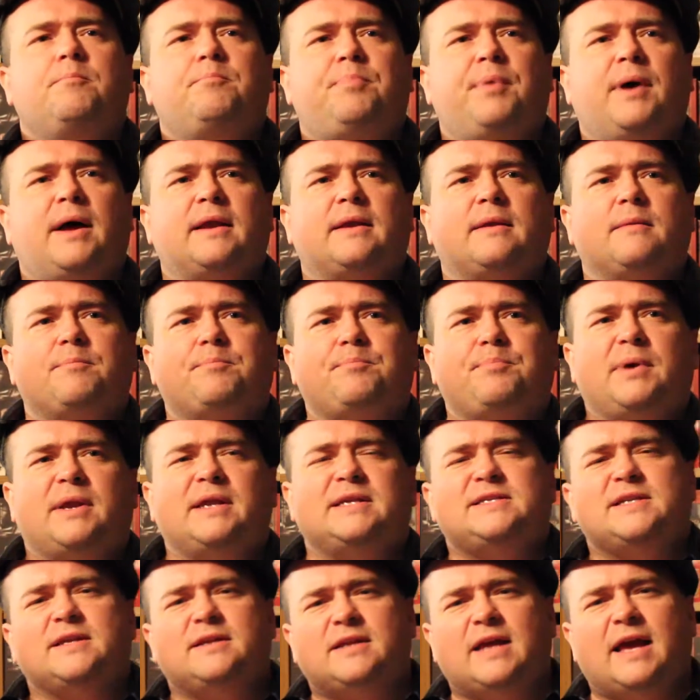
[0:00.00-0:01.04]
But but
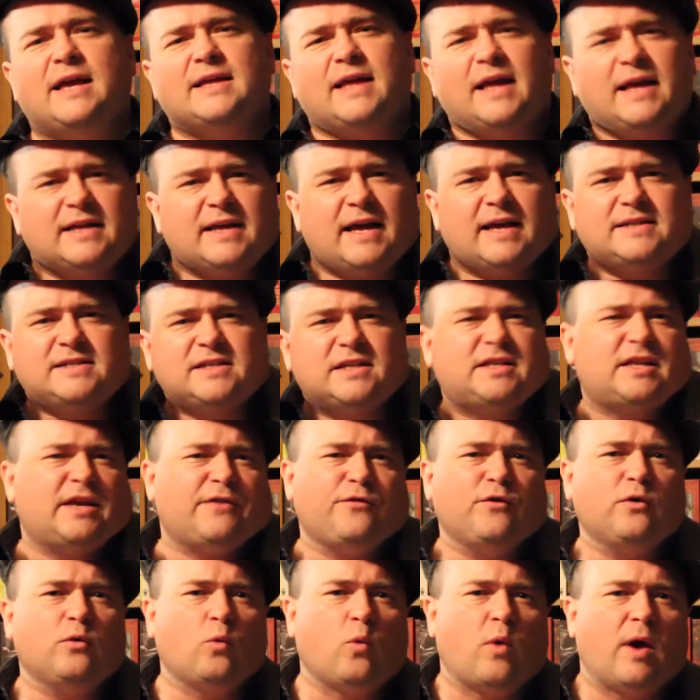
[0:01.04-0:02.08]
it's a it, it's a
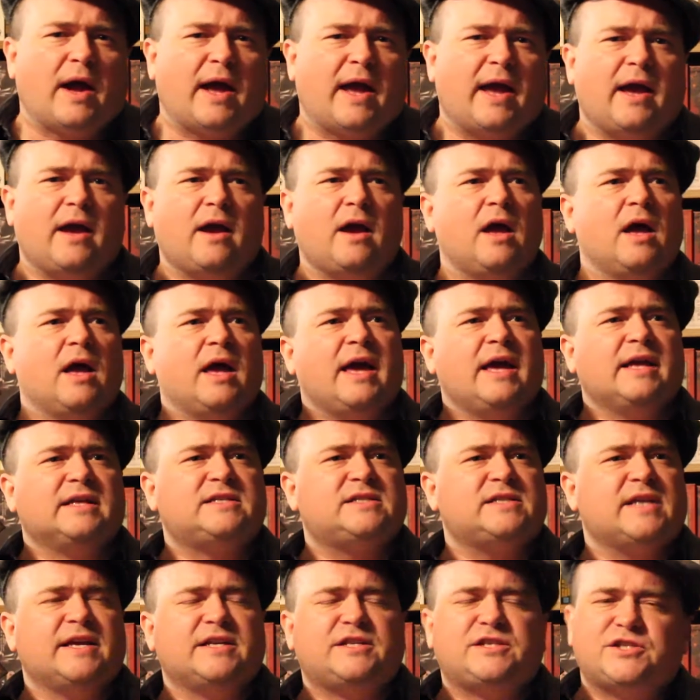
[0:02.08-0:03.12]
different way.
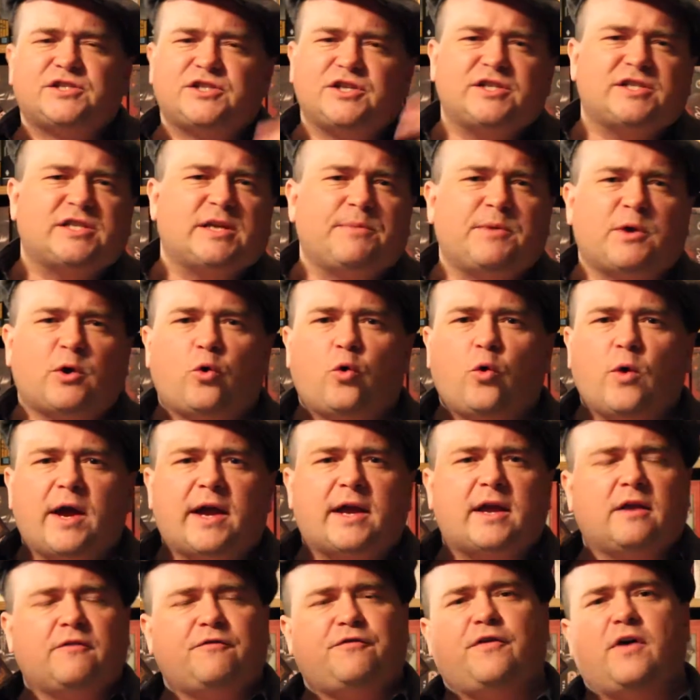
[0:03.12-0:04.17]
It's it's just something
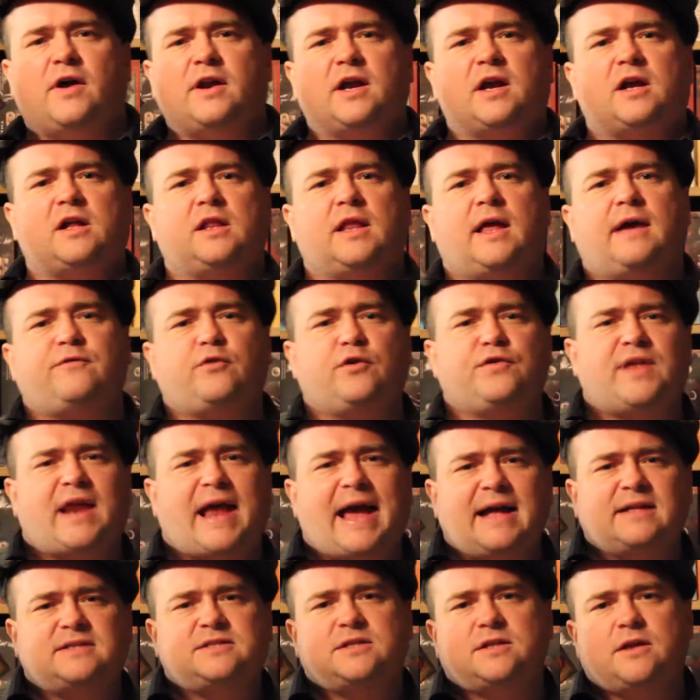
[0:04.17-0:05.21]
quick and fun and clever that
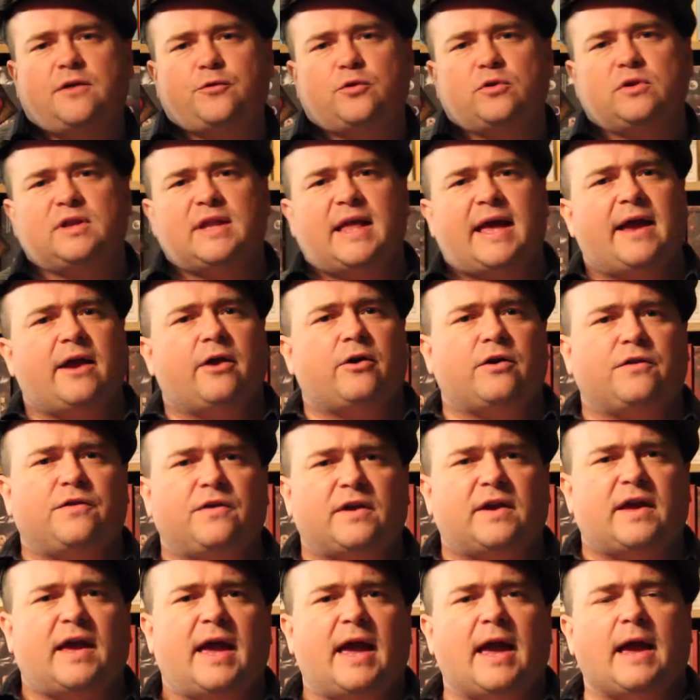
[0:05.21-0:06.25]
adds another layer to
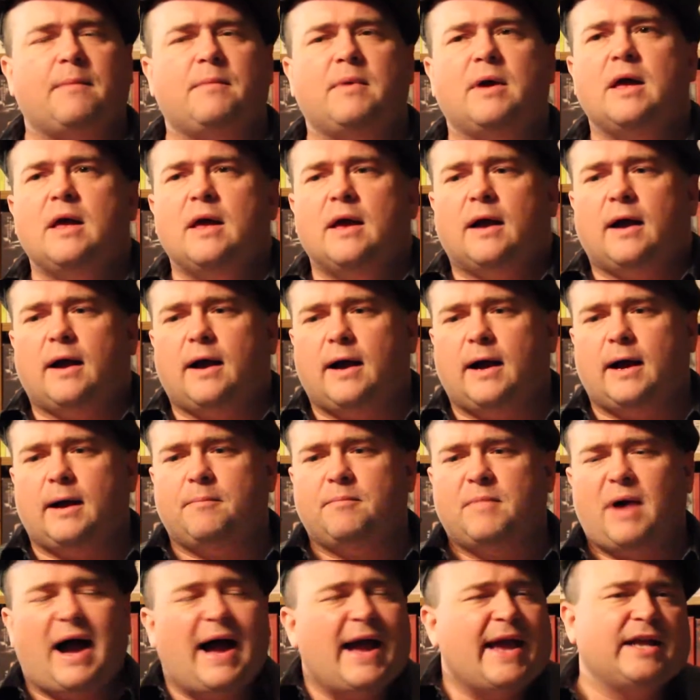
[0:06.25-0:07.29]
the game.
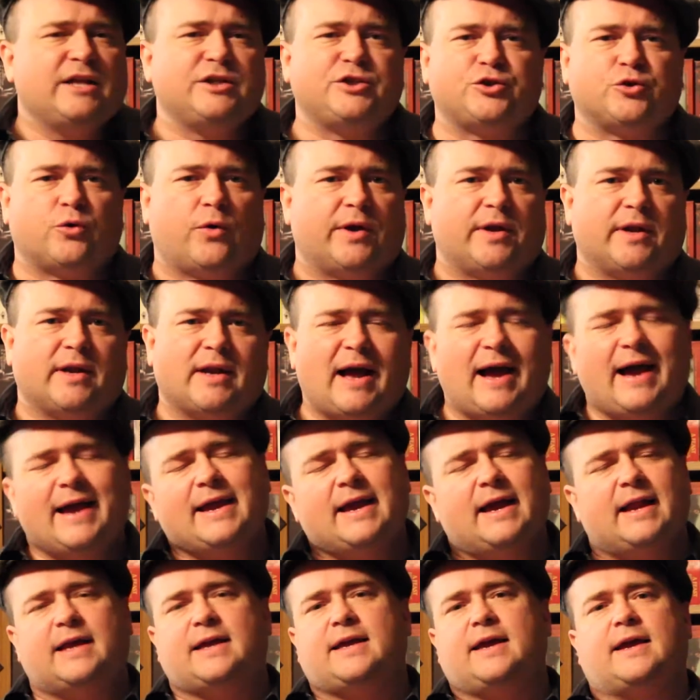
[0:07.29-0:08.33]
Um, I enjoyed it. I
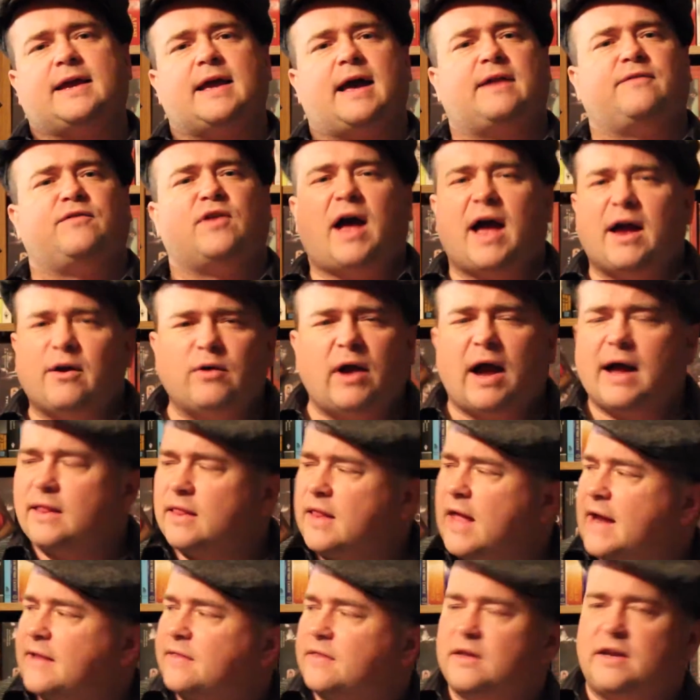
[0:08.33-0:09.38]
got a kick out of it. I, I
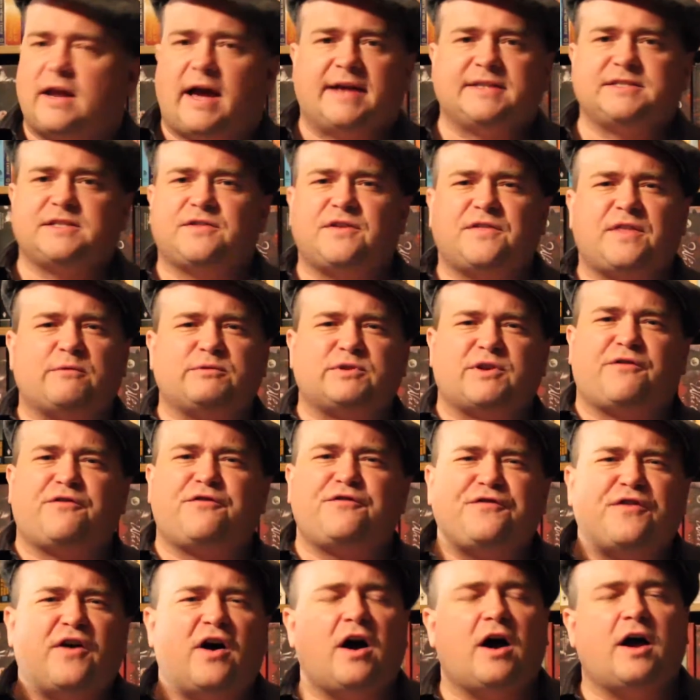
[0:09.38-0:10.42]
liked the dice. I thought that was a
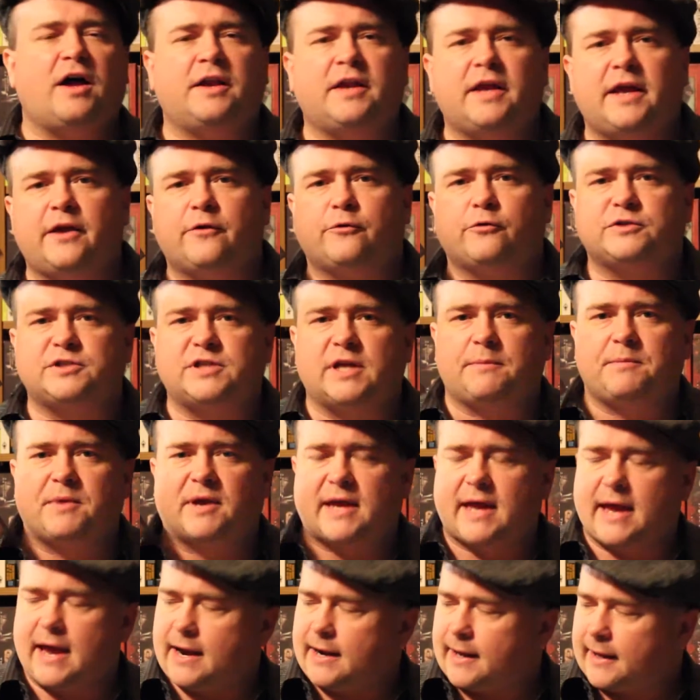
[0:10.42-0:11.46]
fun, interesting
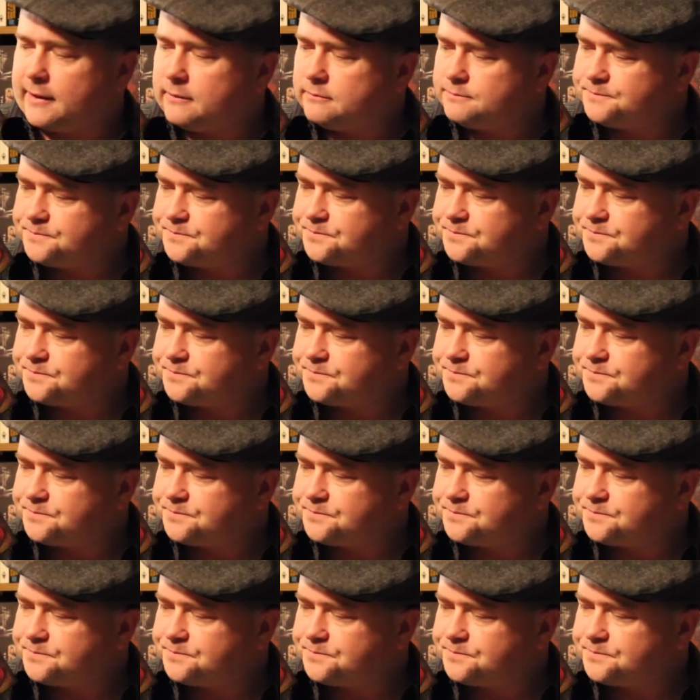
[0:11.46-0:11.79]
mechanic.